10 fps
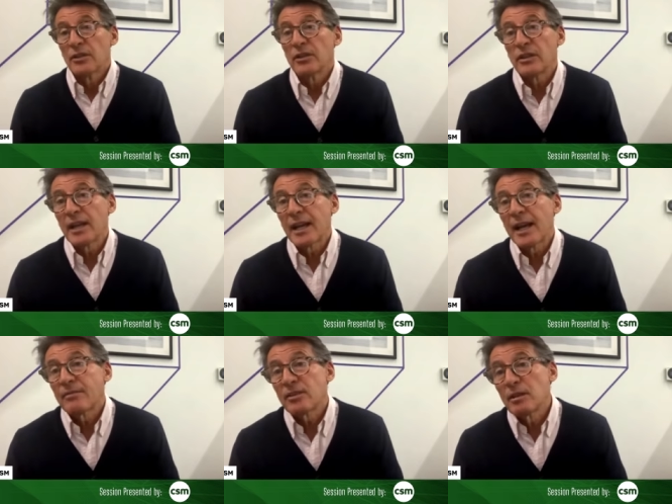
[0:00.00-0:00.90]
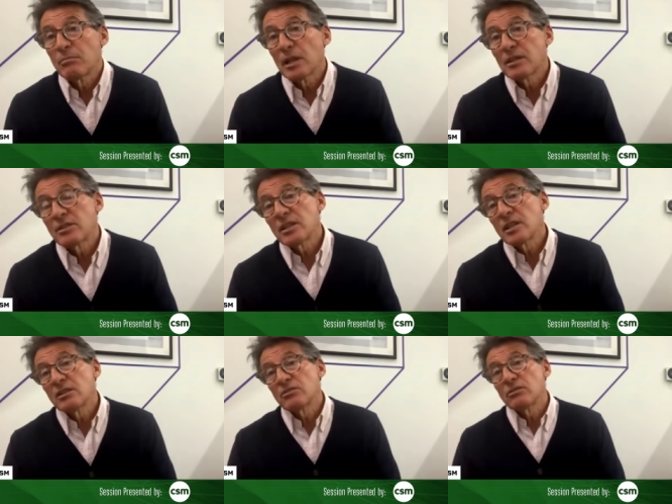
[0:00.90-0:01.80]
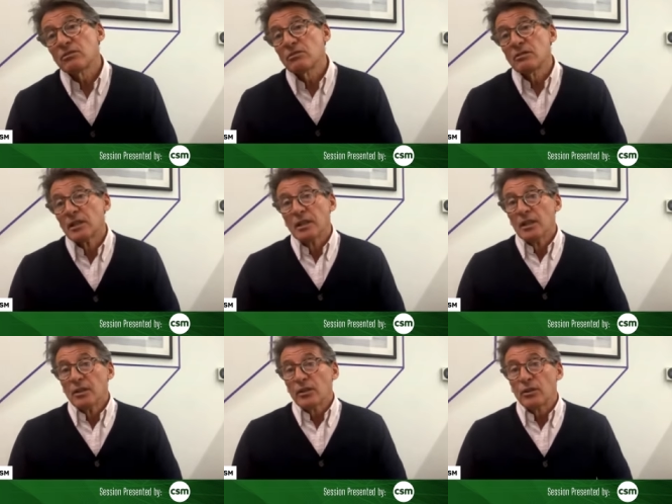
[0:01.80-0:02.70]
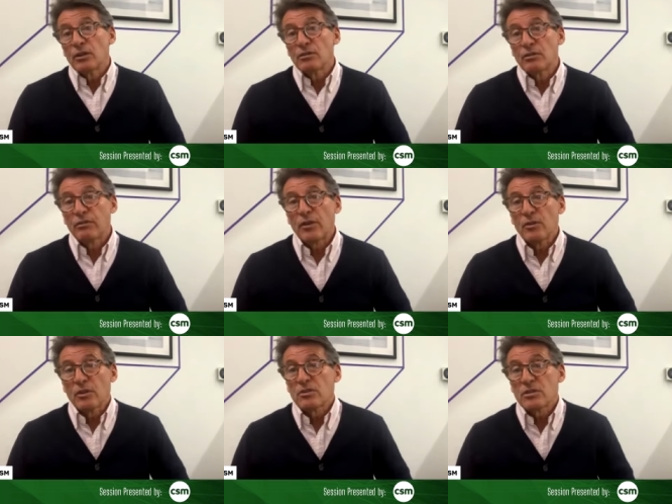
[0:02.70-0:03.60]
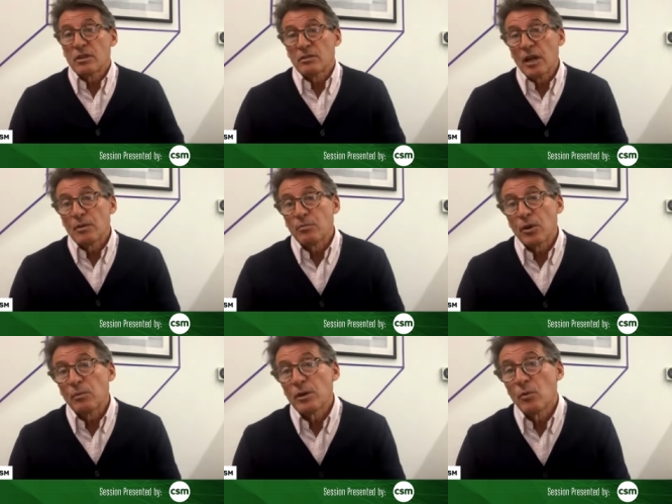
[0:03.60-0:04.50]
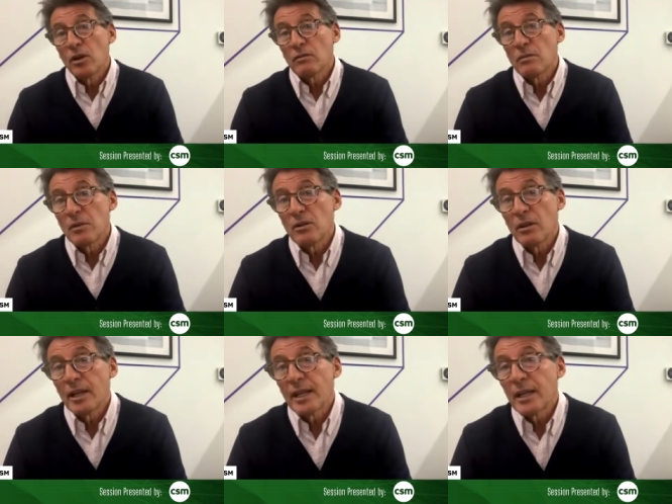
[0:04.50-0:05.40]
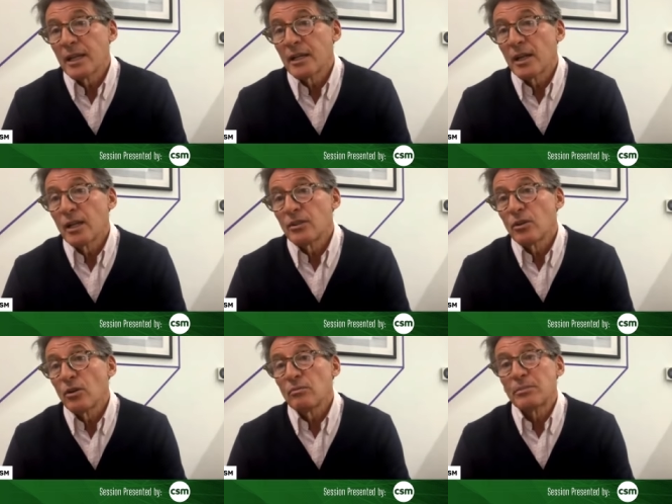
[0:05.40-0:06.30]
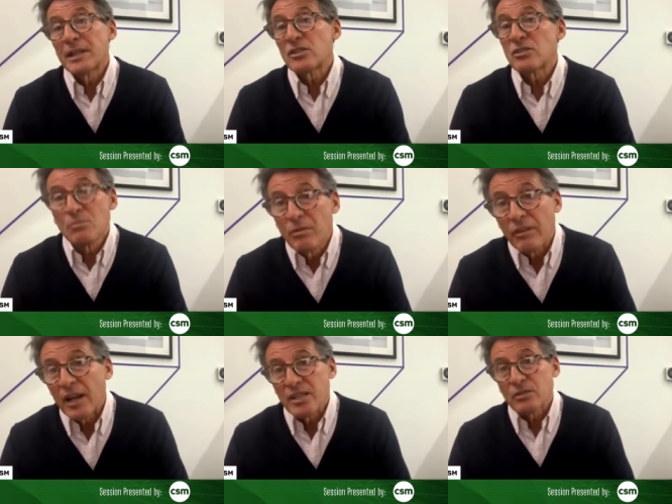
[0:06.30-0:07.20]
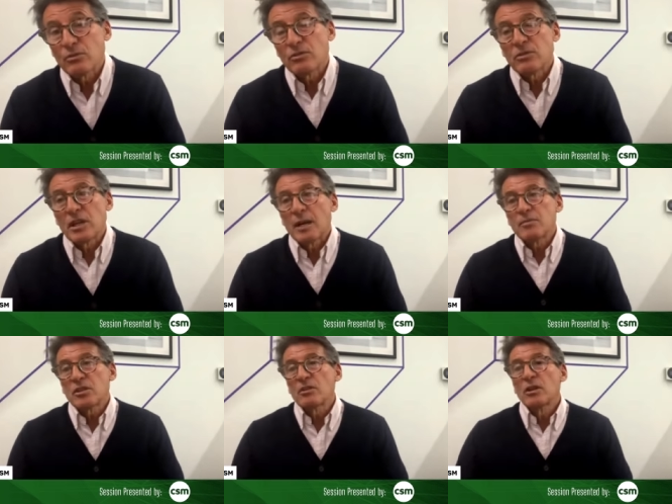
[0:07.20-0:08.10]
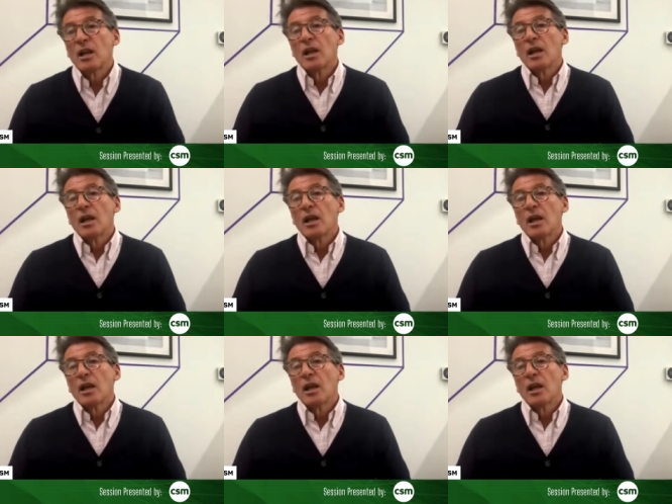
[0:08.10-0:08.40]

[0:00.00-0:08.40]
that they have the ability to, you know, to focus and, and probably work remotely and, uh, and not being supervised all the time. So,